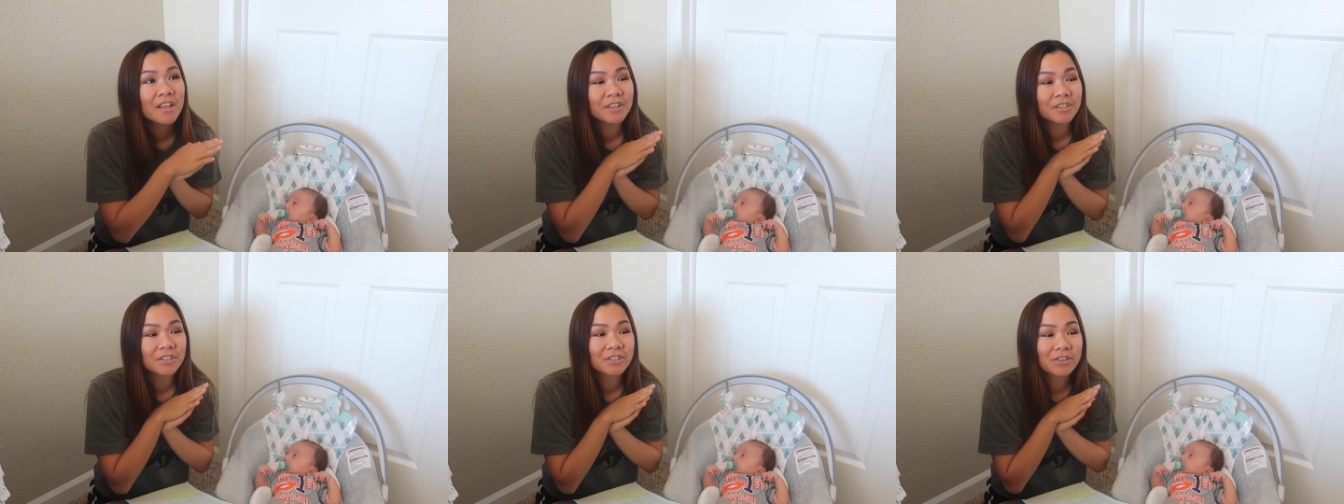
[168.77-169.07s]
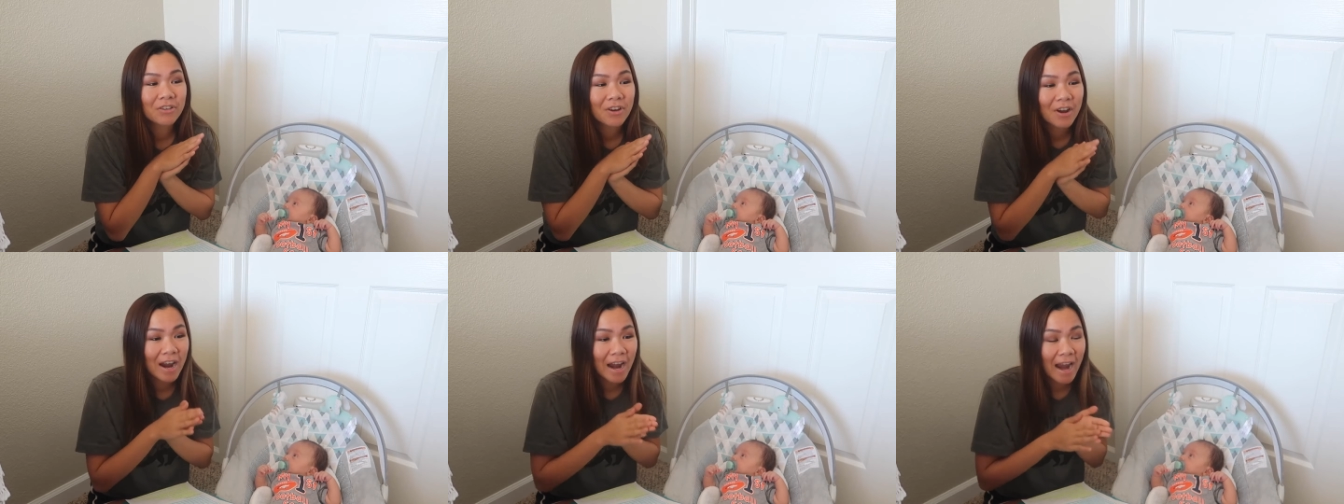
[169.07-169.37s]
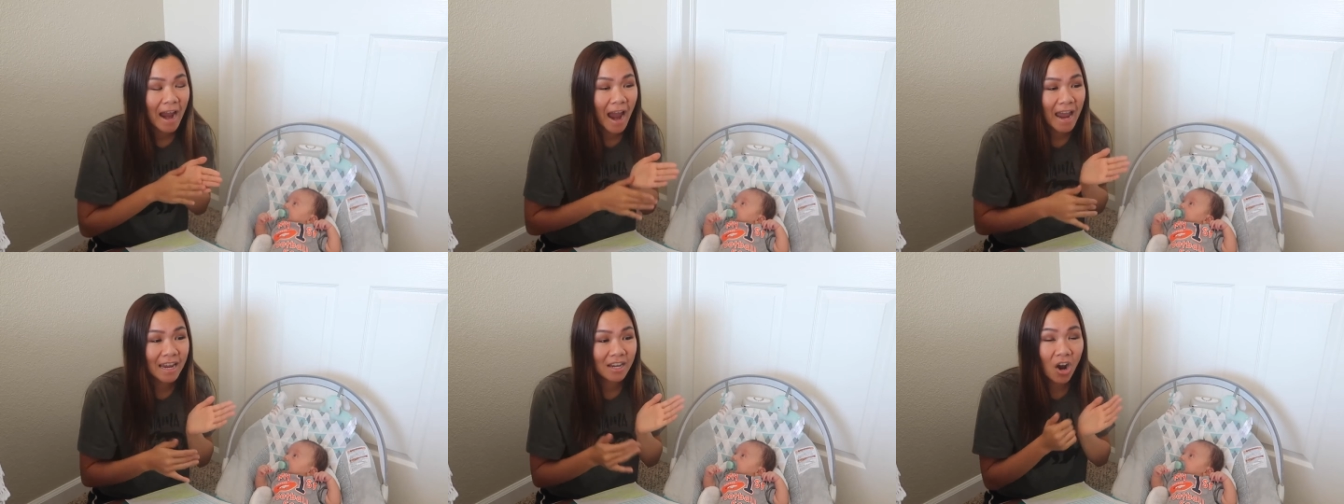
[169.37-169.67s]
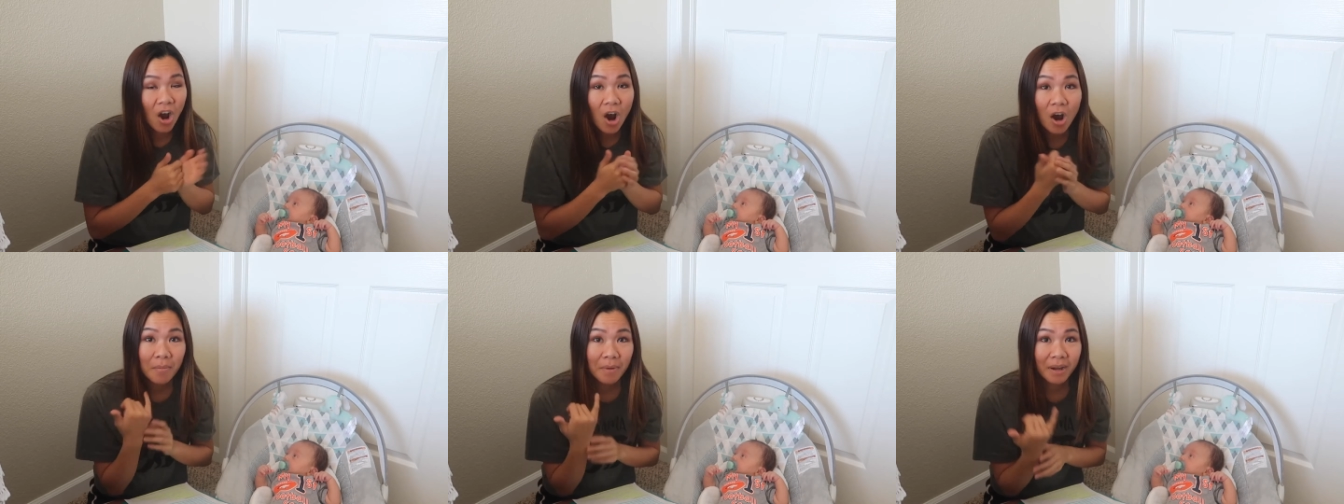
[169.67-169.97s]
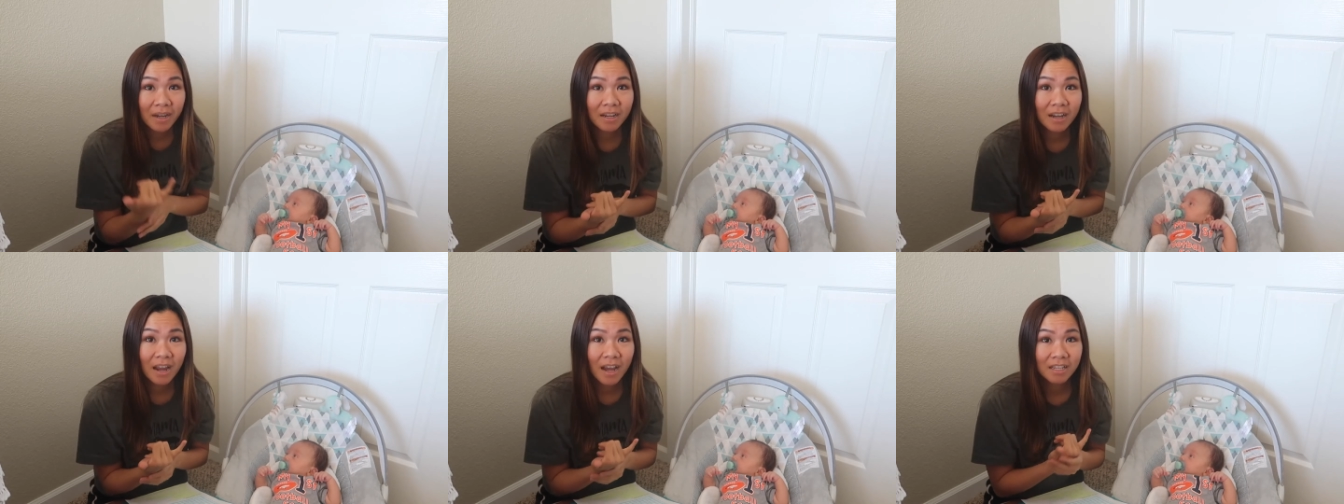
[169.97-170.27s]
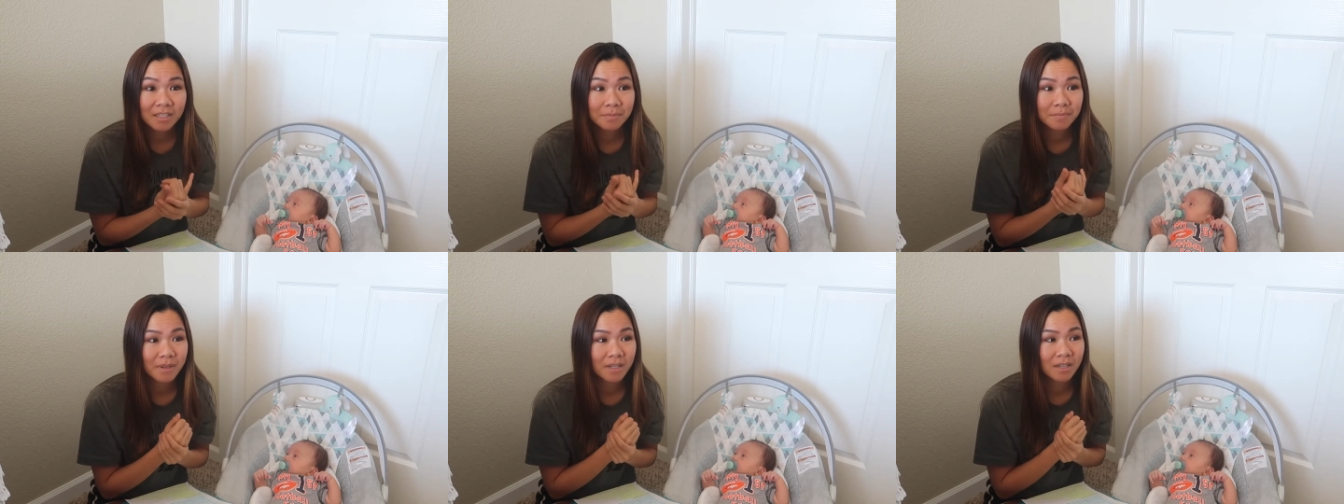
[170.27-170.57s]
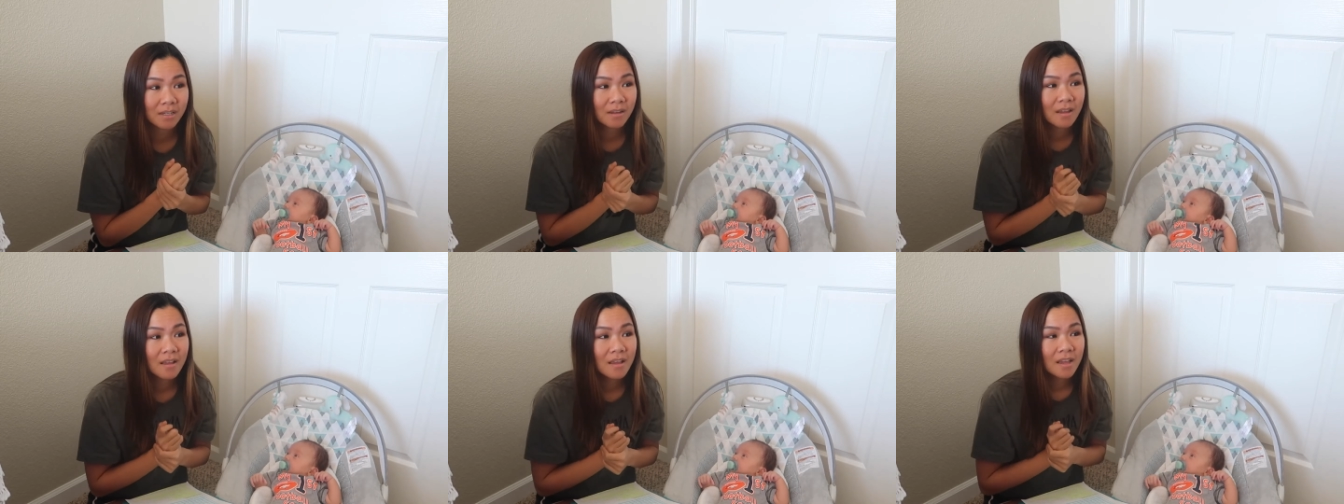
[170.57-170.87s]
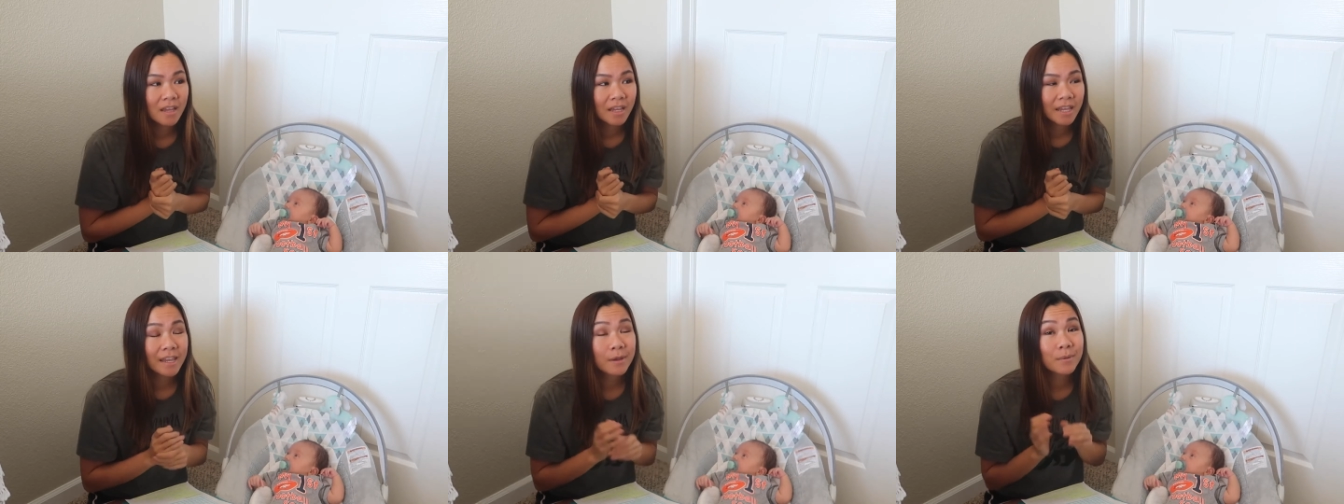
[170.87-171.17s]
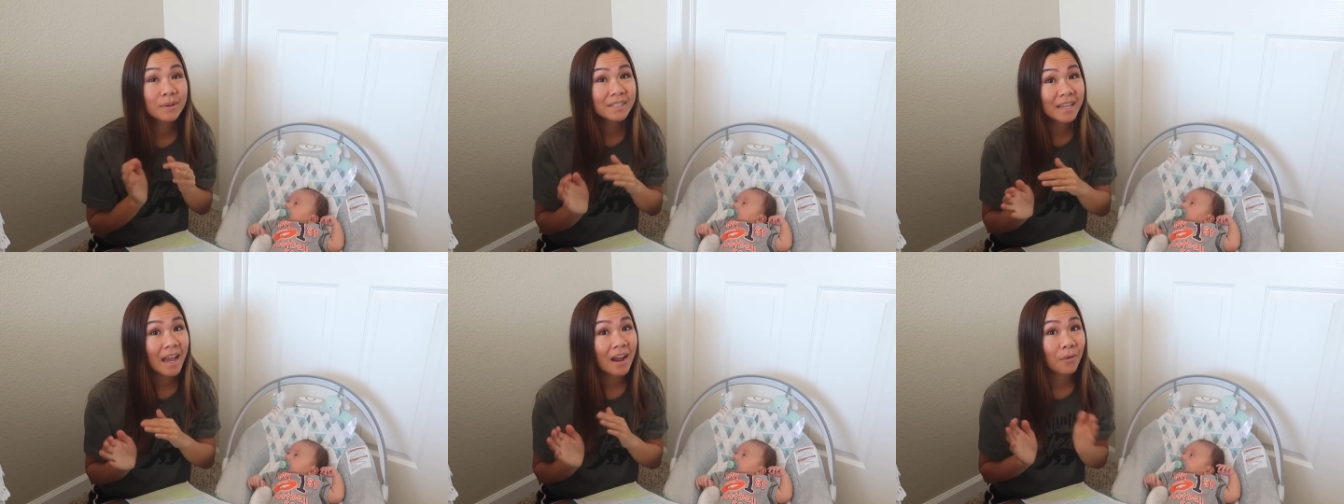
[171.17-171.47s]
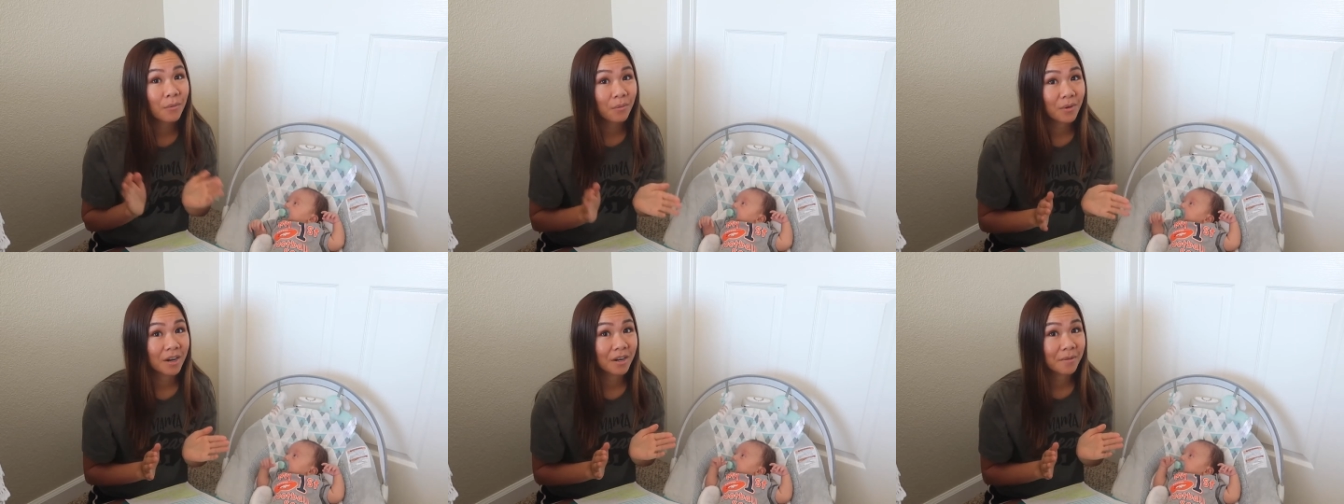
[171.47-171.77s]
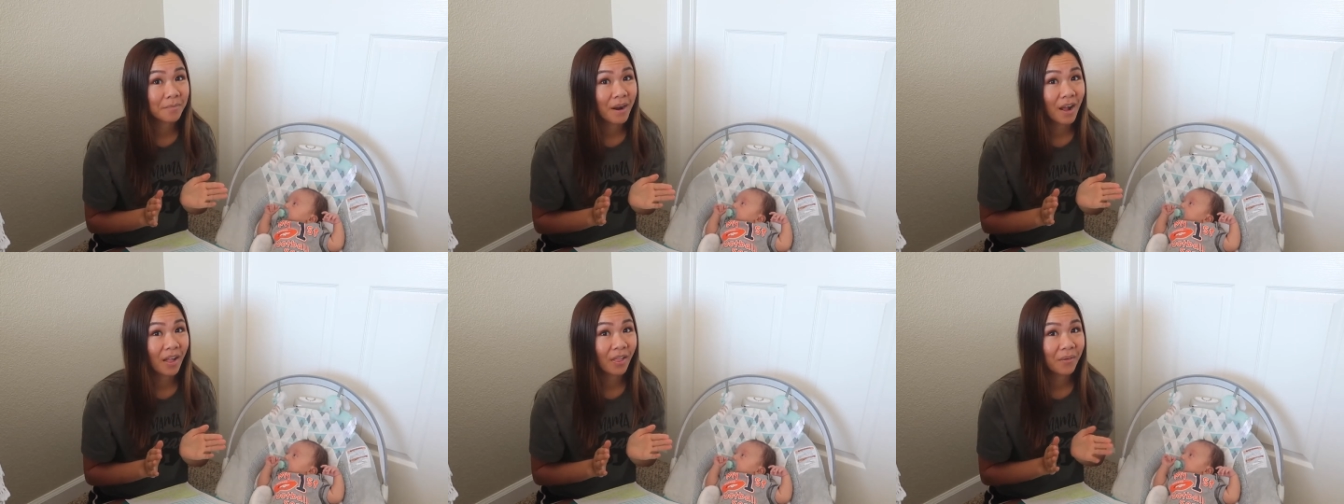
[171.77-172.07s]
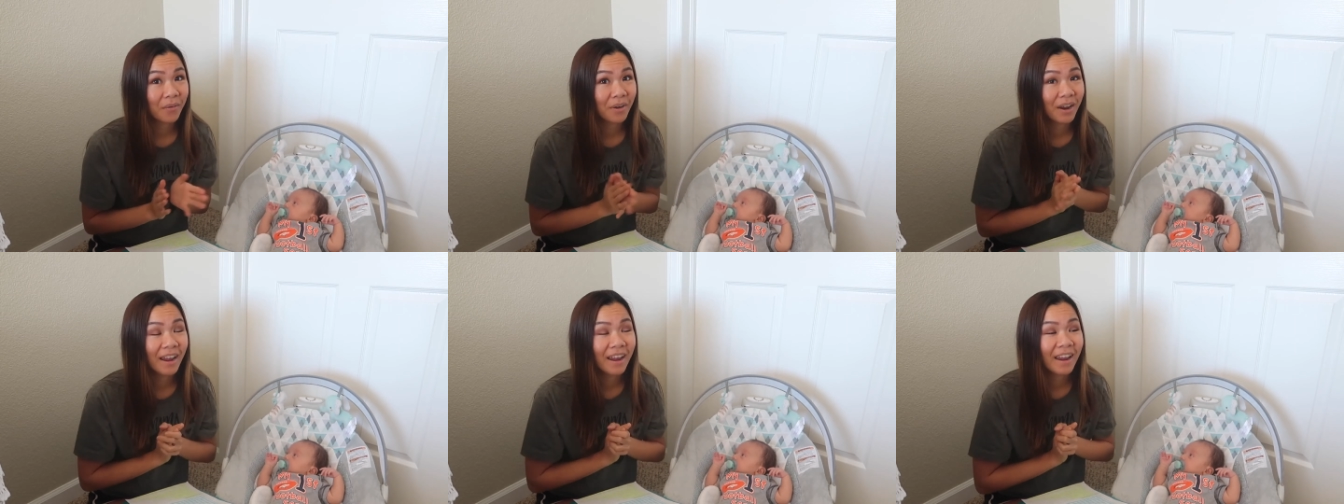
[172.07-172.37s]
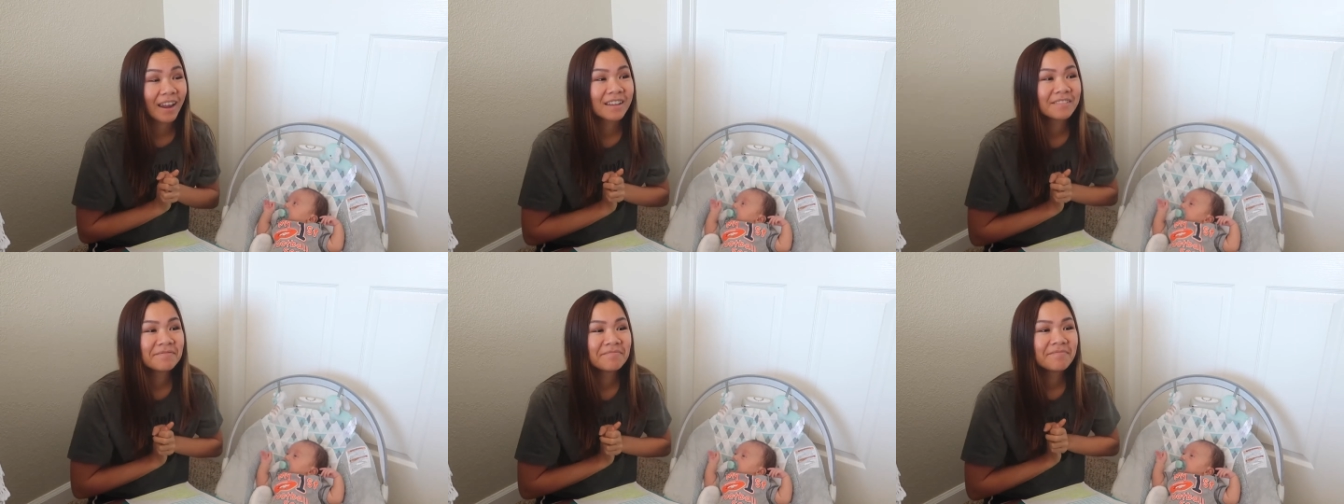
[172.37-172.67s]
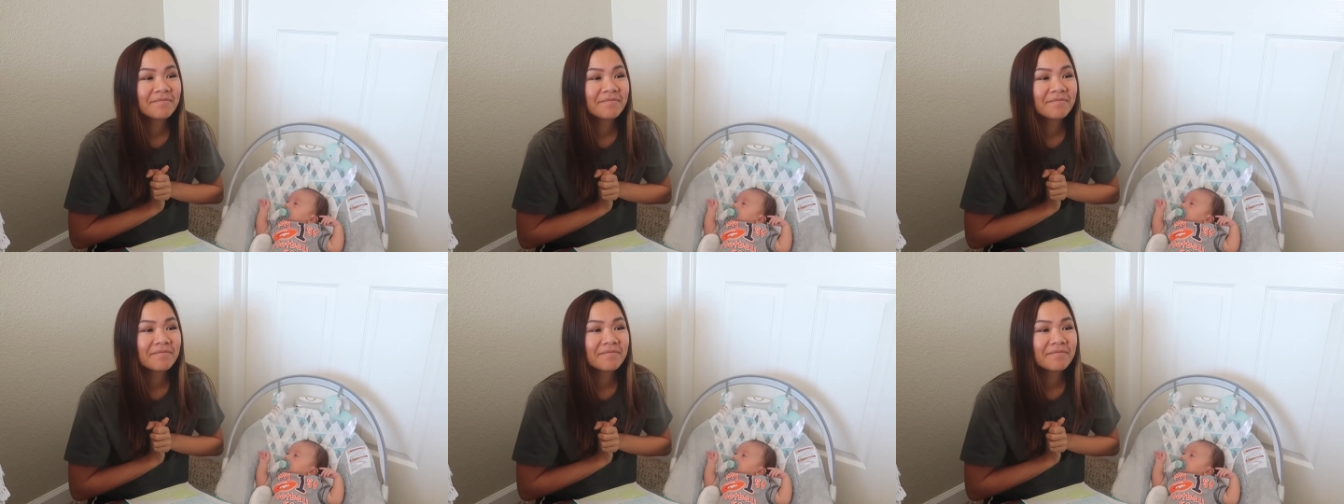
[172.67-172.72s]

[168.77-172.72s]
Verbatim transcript: So I called my husband. He was at work, by the way.